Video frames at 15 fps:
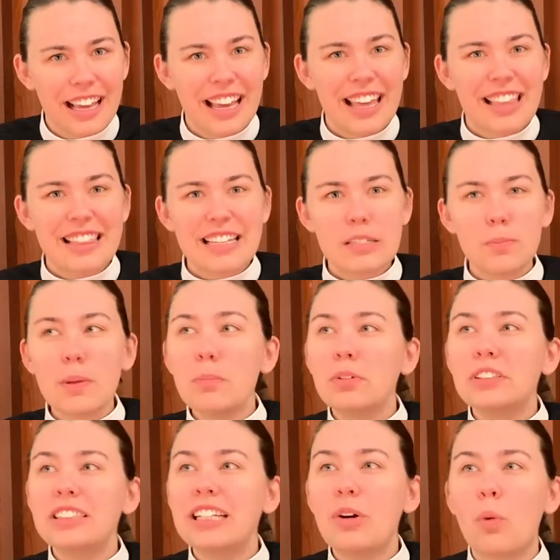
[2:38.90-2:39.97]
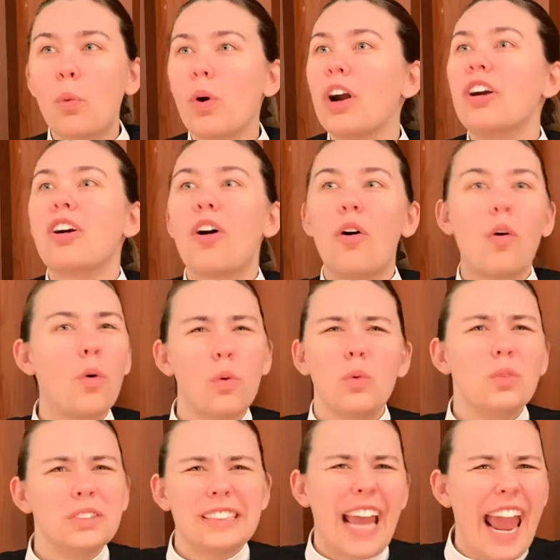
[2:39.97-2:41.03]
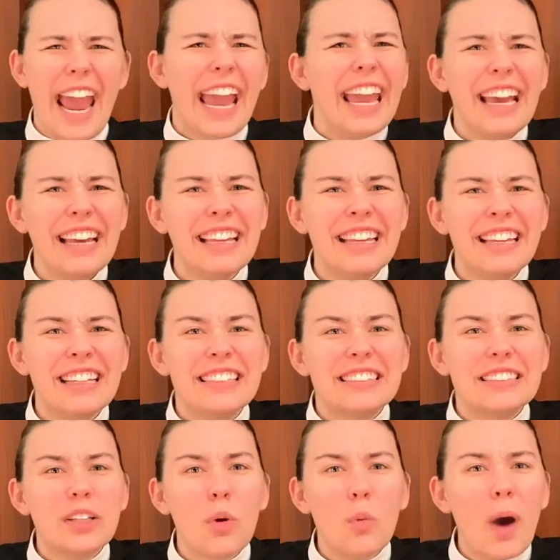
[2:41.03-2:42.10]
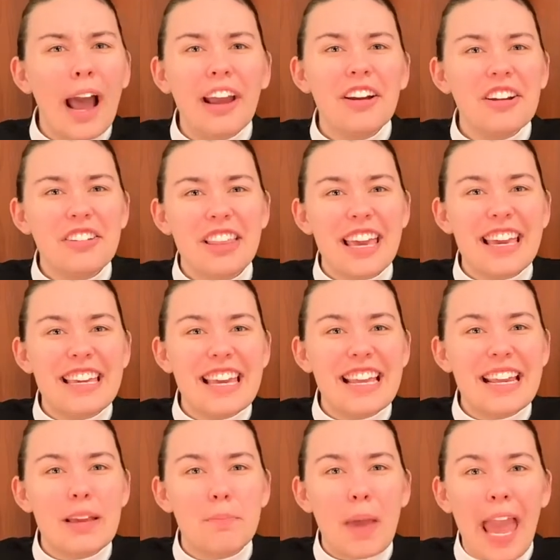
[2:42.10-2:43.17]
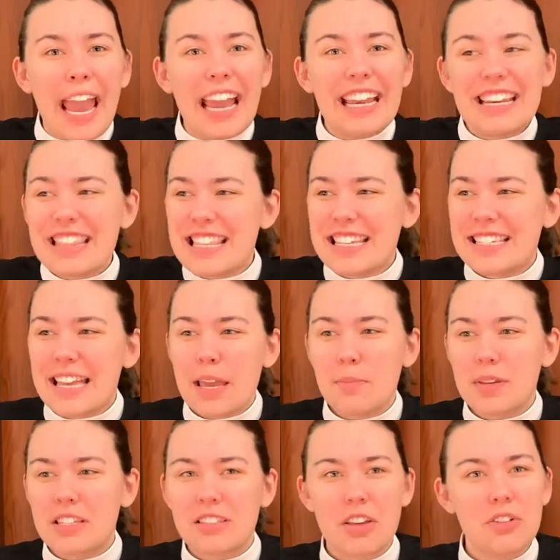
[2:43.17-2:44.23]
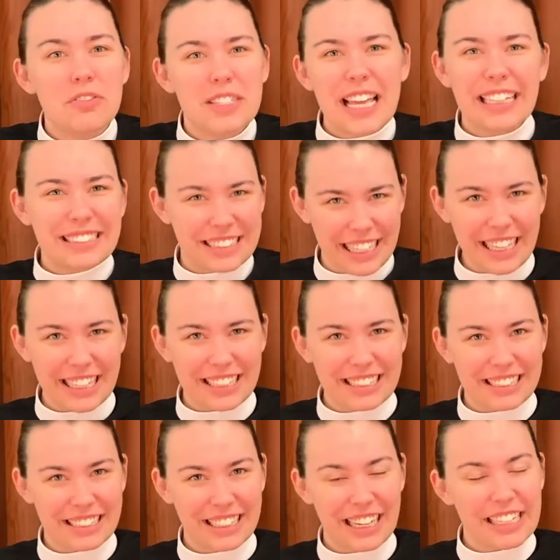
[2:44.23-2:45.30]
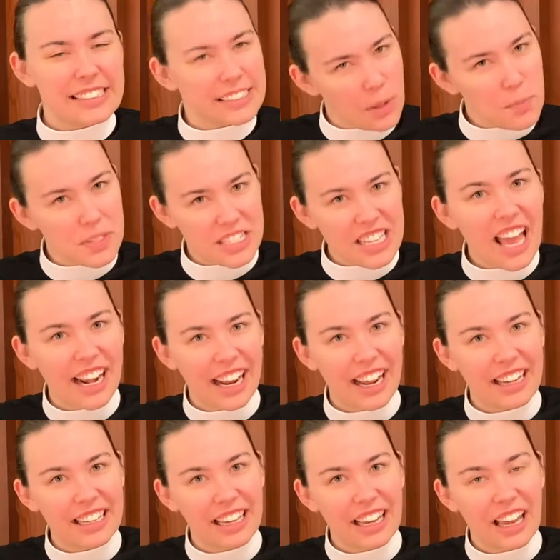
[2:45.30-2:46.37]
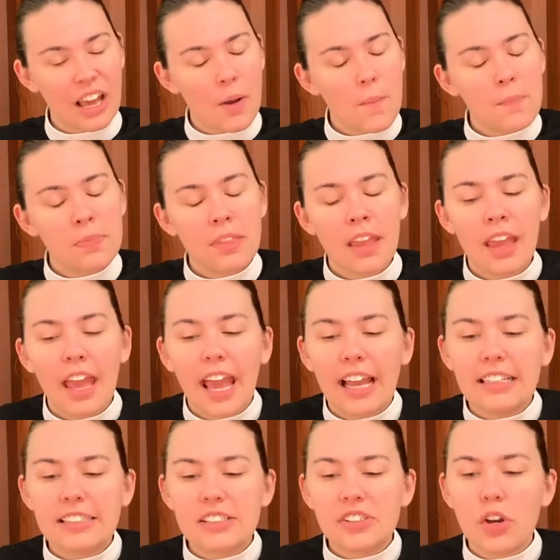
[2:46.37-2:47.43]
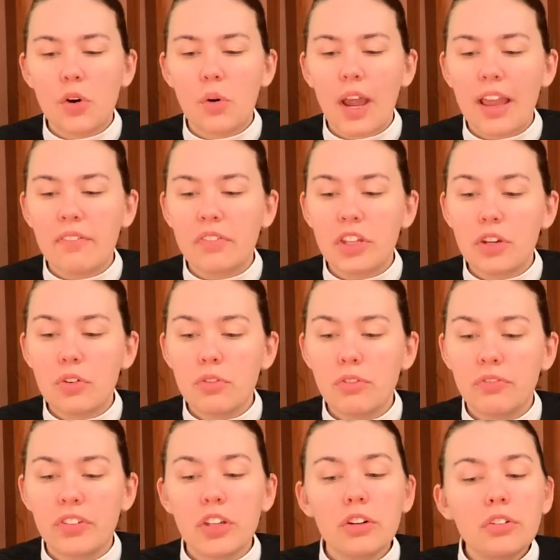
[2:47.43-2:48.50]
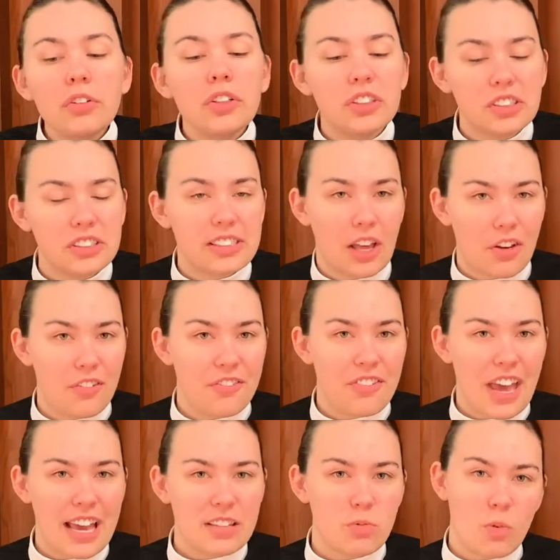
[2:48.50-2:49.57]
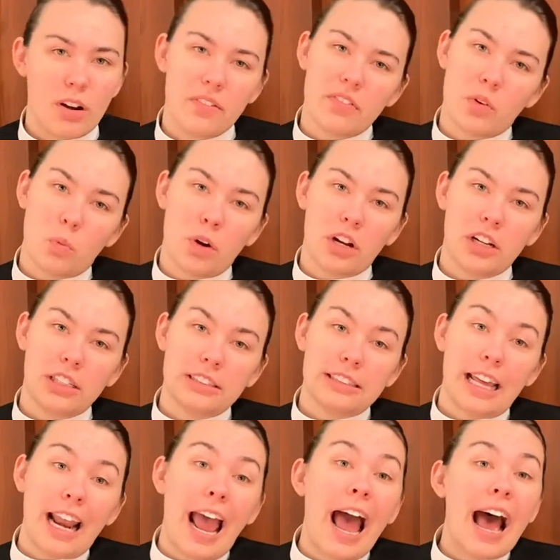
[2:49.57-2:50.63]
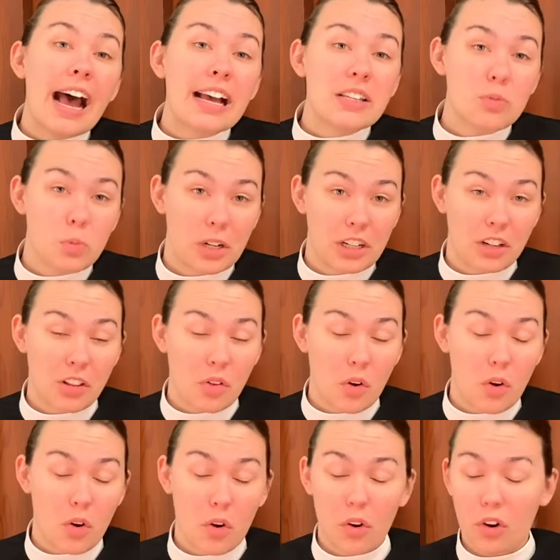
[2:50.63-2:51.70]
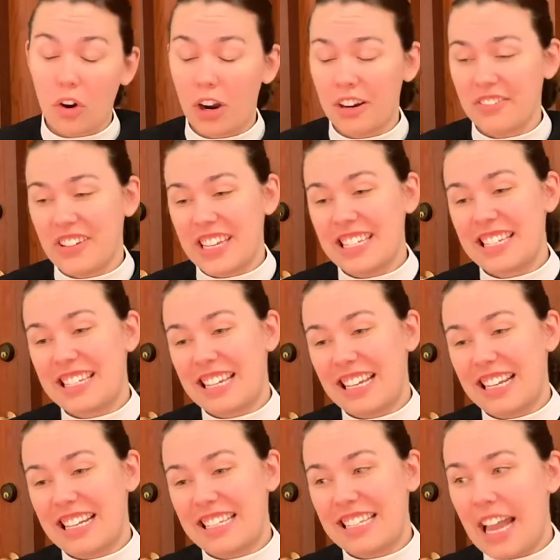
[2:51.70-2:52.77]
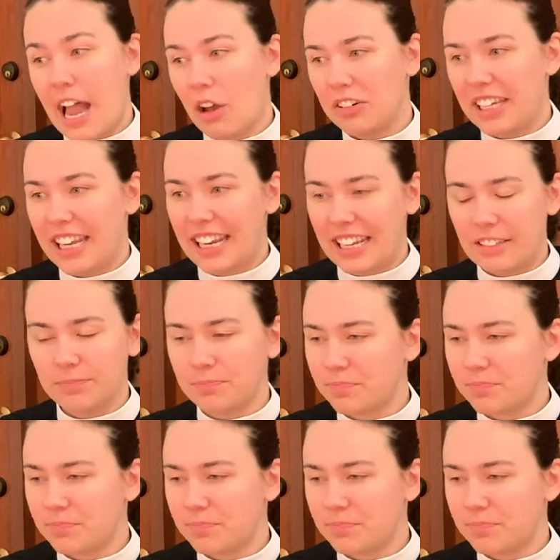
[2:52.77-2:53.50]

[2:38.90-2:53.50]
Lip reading: These people didn't work a whole day. So why are they getting paid the same as those that did? It's upsetting. And so if you view yourself as one of the workers that has worked the whole harvest and is now getting